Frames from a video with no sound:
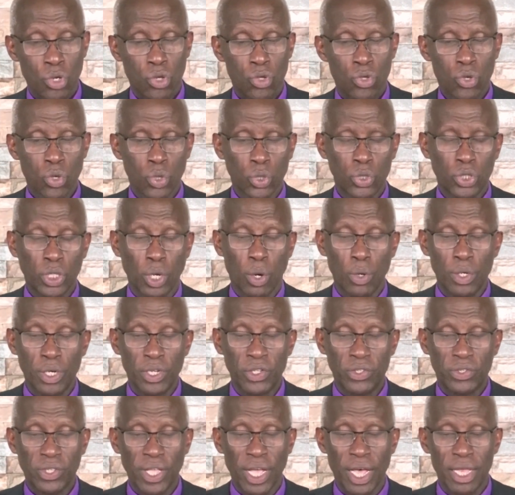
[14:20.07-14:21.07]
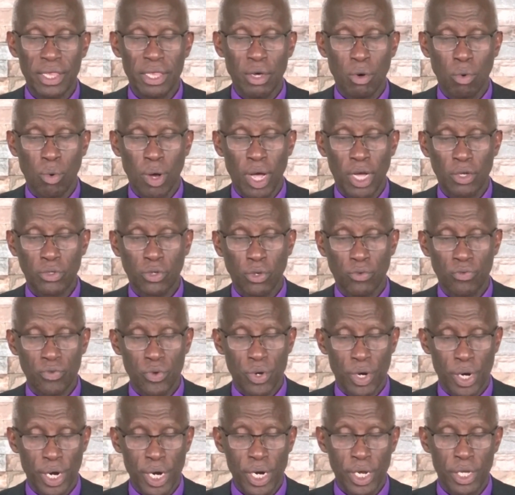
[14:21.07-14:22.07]
You shall desire the works of
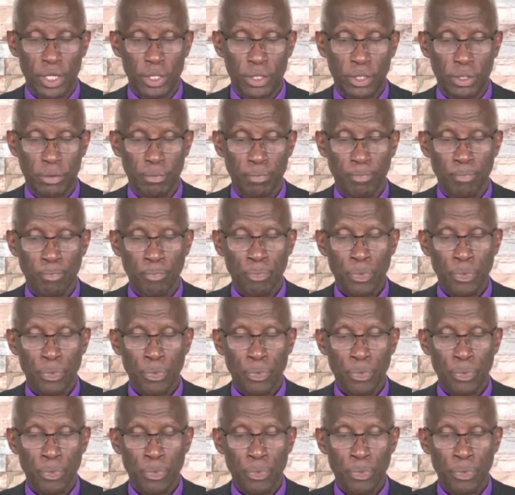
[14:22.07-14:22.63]
your hands.